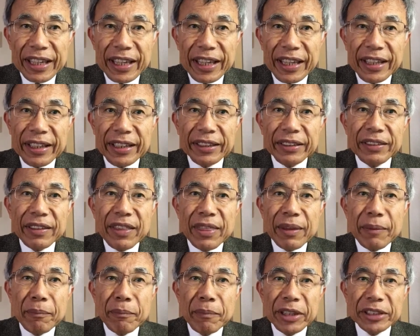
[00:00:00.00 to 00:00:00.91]
and
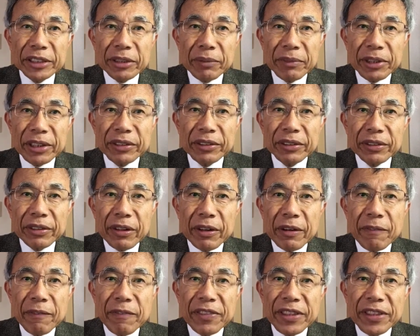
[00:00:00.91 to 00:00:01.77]
the measurement of